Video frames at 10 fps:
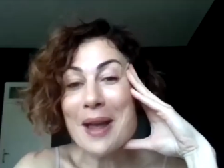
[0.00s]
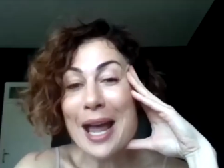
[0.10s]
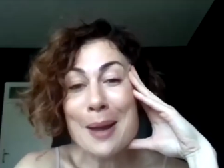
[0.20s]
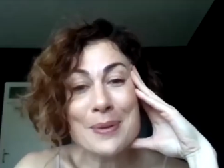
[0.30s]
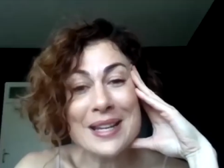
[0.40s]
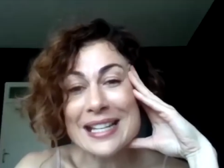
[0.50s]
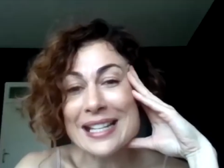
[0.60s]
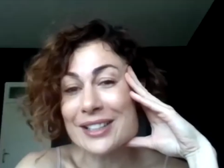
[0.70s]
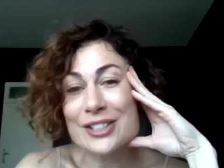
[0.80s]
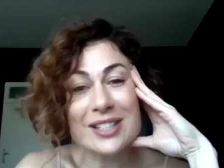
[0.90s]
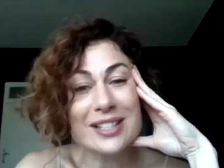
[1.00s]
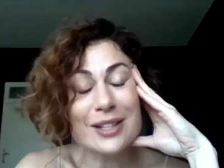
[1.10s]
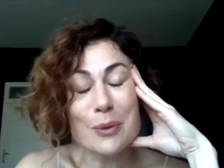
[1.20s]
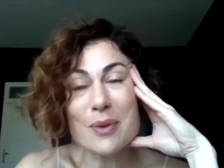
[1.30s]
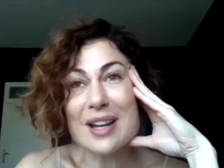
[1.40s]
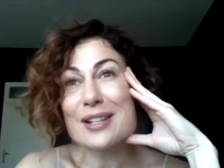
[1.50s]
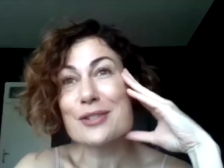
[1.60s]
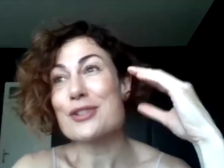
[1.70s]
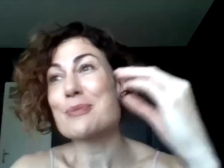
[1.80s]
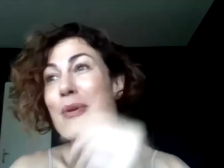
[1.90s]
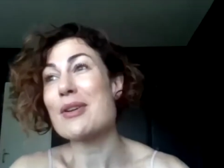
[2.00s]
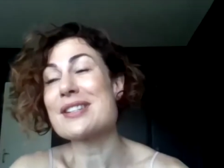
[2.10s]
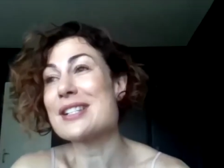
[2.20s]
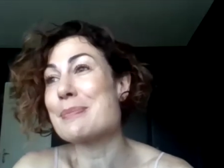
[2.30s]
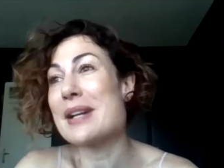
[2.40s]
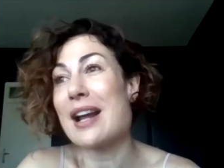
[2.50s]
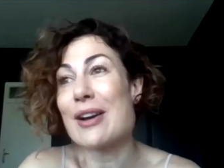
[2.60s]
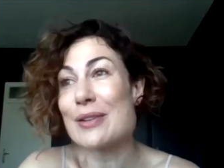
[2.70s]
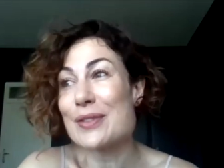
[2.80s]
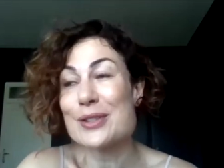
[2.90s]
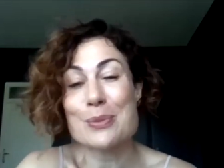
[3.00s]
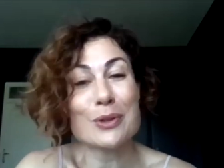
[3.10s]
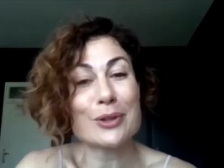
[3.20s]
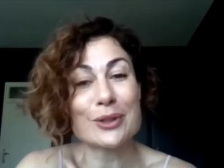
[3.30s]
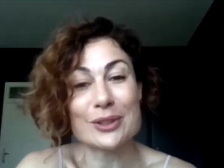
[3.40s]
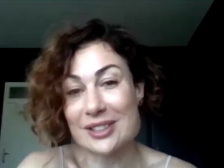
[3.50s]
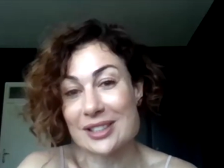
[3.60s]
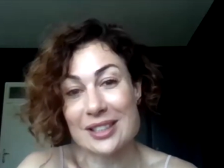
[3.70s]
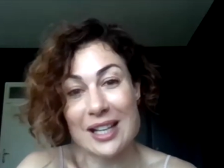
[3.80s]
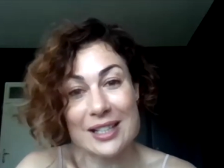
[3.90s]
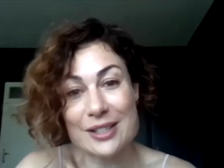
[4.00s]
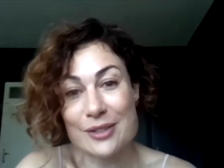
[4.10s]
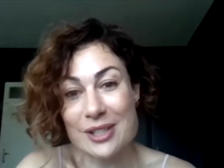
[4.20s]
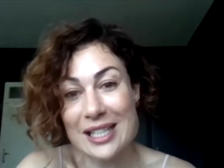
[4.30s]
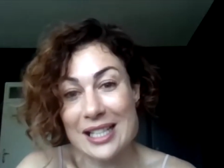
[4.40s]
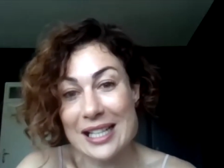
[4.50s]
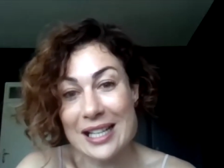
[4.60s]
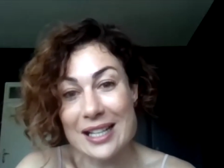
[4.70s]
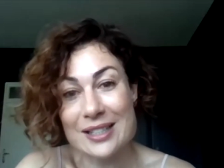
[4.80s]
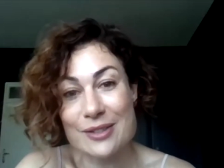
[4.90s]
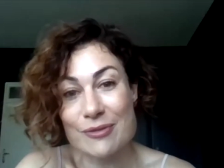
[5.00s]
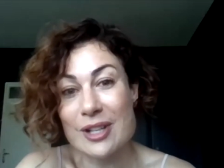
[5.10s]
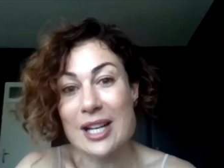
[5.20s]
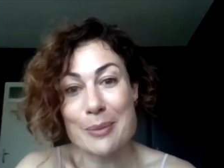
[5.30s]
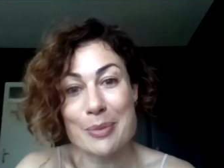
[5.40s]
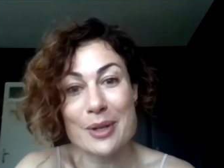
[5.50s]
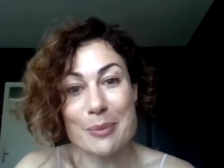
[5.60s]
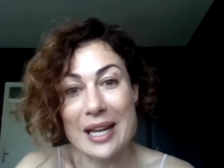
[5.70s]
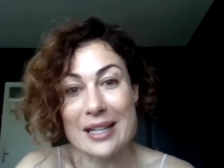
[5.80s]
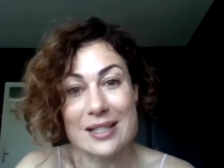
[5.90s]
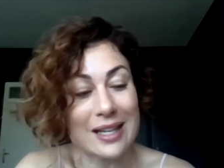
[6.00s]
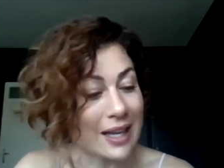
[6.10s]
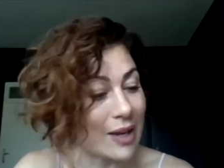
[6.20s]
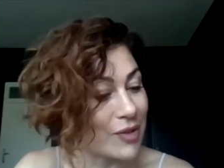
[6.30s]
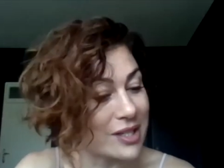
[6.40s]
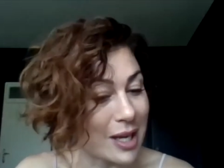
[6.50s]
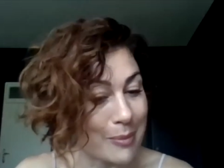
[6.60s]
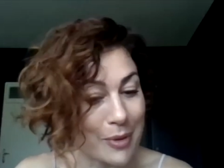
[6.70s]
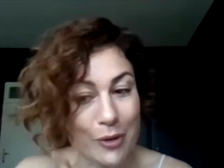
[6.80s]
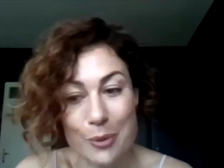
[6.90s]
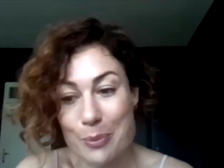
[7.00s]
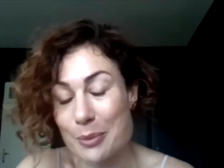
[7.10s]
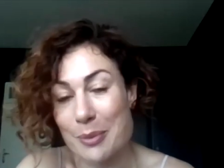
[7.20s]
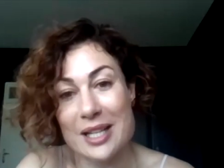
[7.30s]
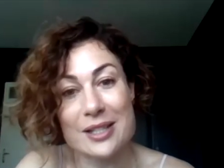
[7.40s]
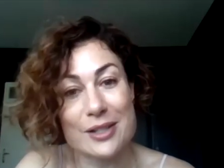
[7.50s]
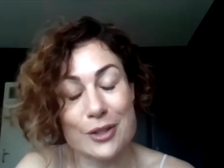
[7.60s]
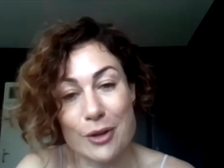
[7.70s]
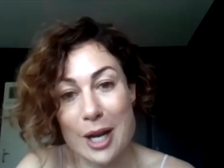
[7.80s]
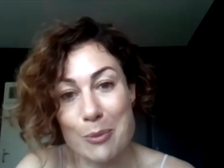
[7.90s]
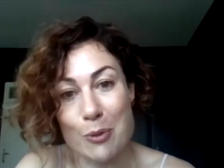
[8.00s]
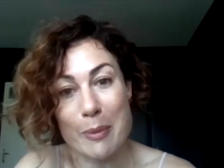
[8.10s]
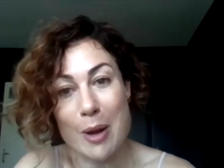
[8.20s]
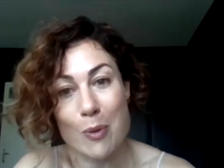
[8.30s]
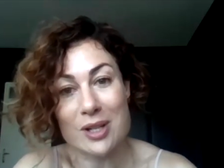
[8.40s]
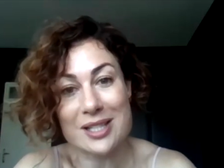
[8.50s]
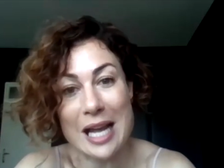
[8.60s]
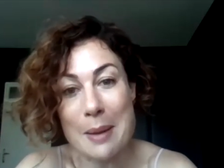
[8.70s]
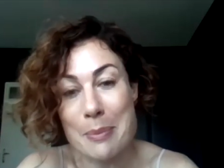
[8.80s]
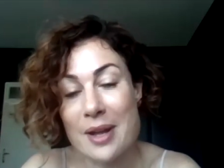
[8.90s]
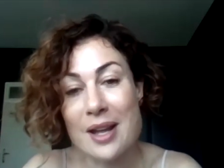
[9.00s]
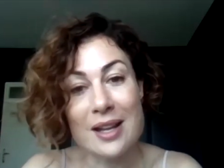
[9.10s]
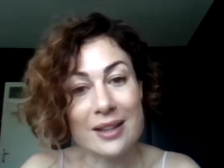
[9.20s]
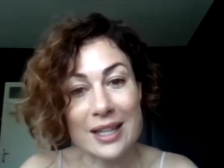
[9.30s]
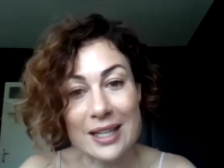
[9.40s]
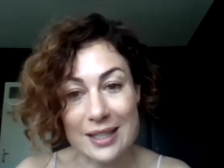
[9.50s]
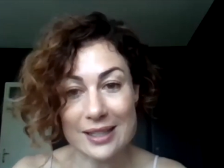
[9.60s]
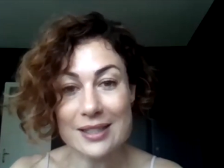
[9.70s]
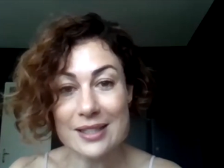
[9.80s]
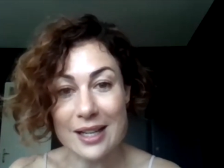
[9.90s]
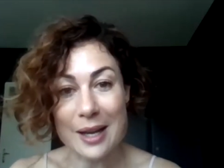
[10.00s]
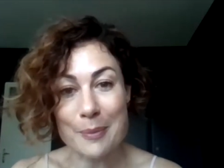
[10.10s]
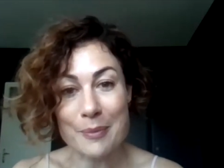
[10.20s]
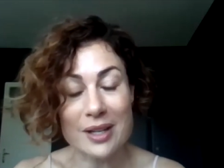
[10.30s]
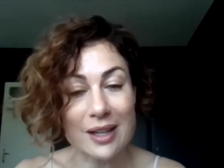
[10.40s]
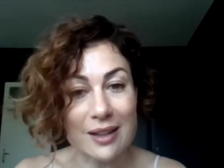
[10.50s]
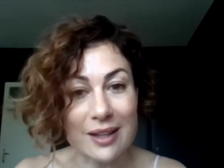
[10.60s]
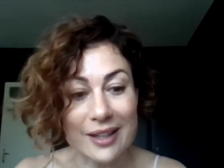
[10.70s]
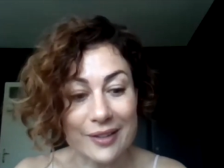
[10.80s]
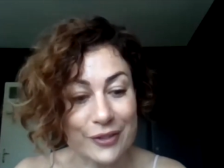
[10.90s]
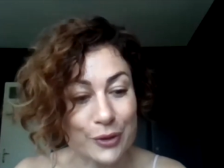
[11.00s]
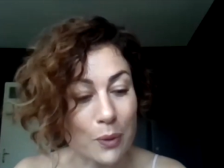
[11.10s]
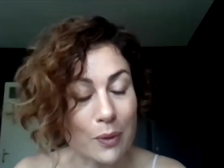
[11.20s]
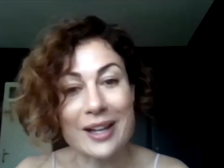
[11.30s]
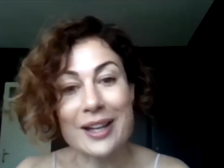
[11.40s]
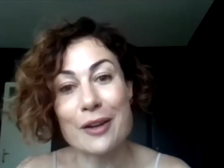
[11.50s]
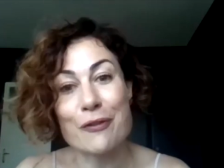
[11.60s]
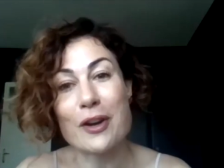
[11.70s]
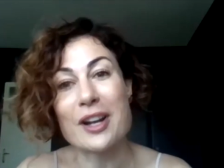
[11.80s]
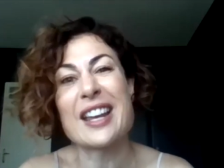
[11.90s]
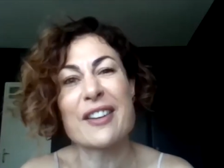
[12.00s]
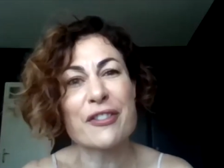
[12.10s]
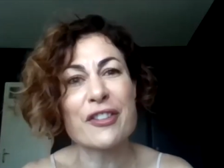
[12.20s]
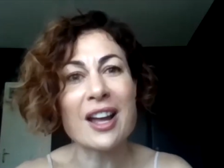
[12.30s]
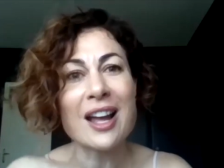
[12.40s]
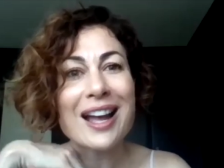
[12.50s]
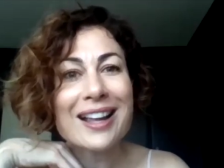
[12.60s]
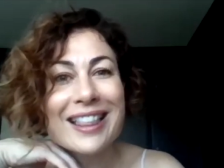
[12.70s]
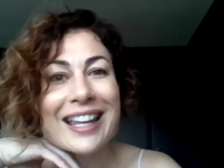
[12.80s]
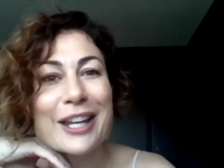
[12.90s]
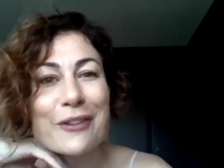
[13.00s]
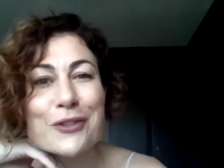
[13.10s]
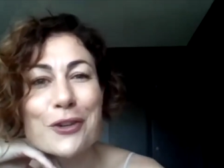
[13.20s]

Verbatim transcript: happy just the audience response has been out of this world it's really it's really been amazing every time i open my instagram or my whatsapp there's um, another gift a gift gif the gift